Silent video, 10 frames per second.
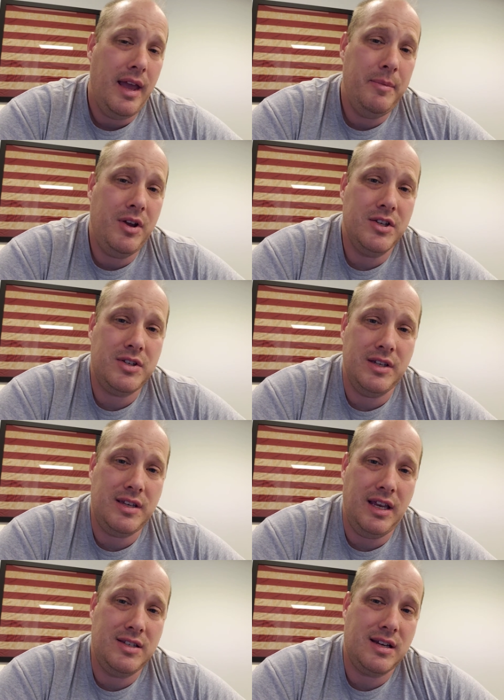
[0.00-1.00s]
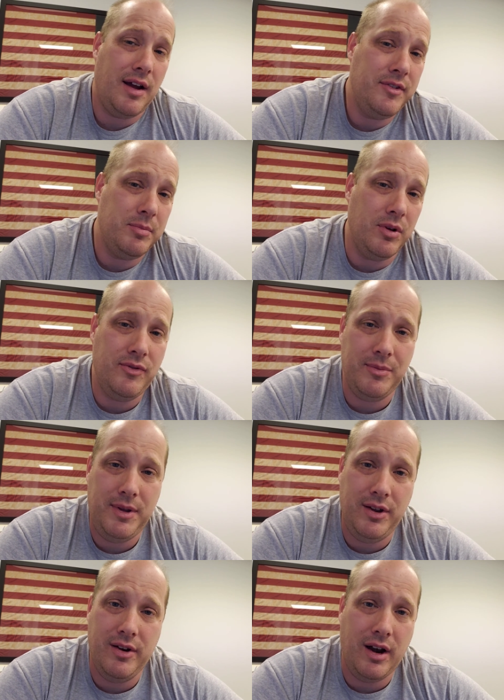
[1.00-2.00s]
and because it's, it's comfortable and
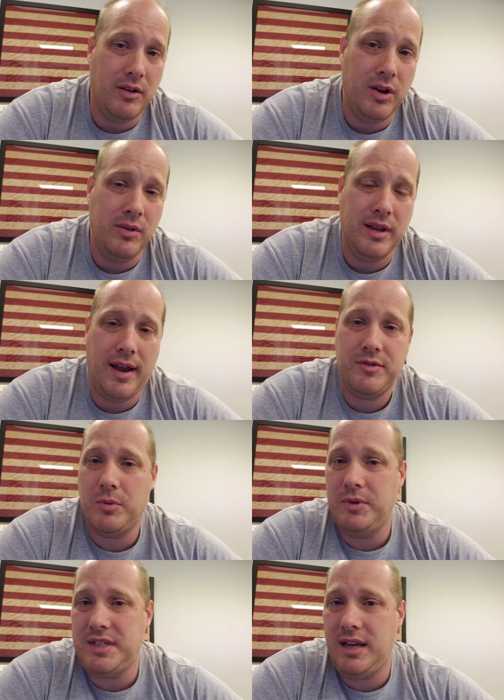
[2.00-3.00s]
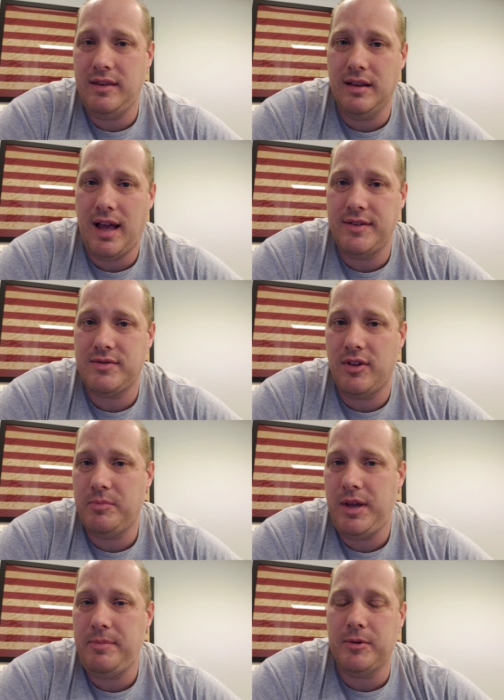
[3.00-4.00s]
familiar in our own lives, when we see it in the lives of other
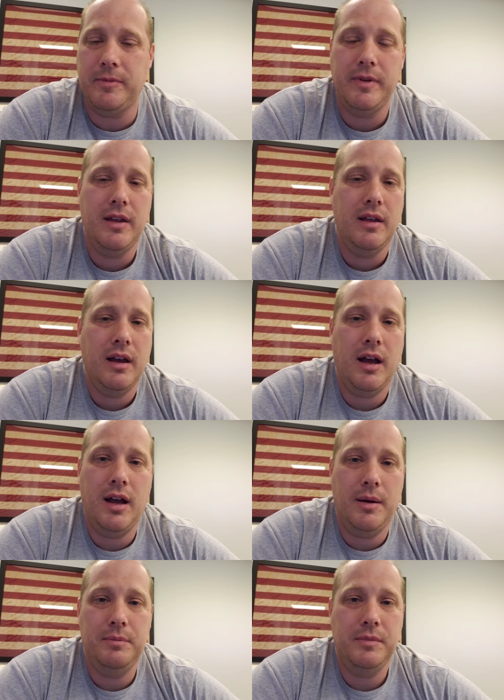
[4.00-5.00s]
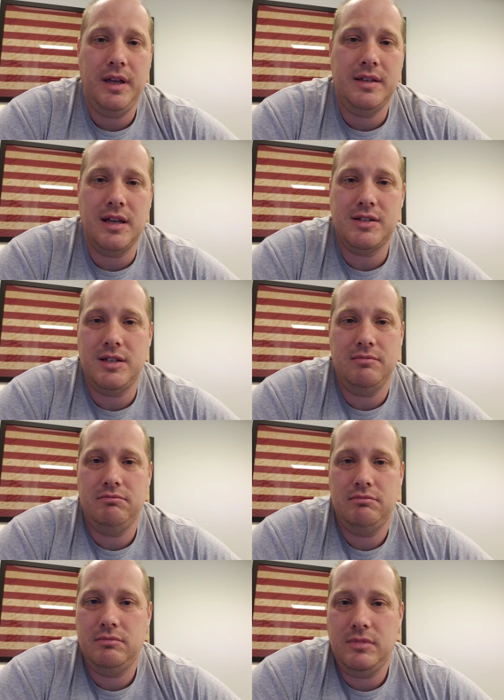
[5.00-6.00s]
people, um, it doesn't
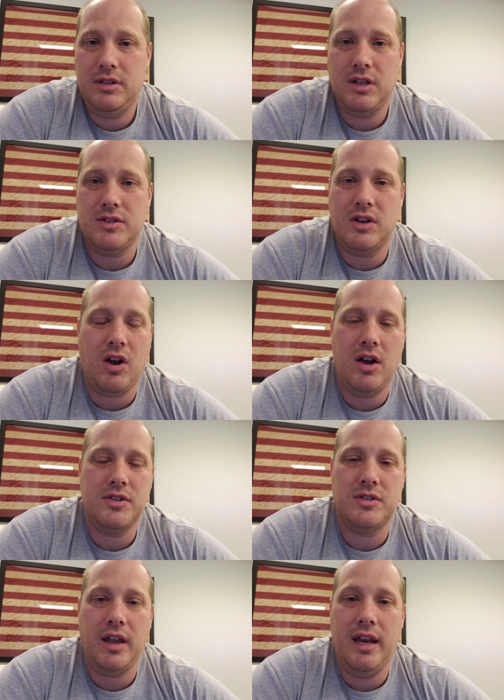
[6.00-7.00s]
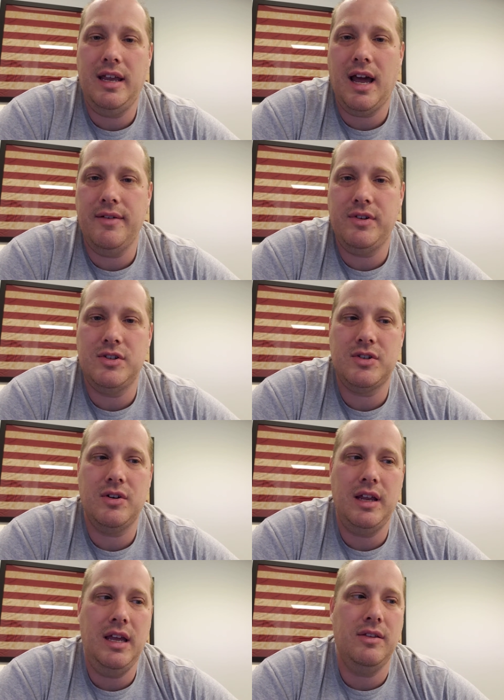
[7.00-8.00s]
it doesn't cause any kind of
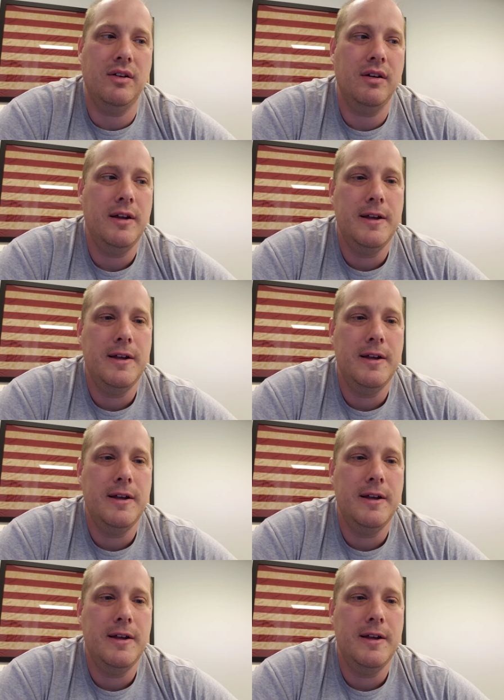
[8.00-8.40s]
concern either.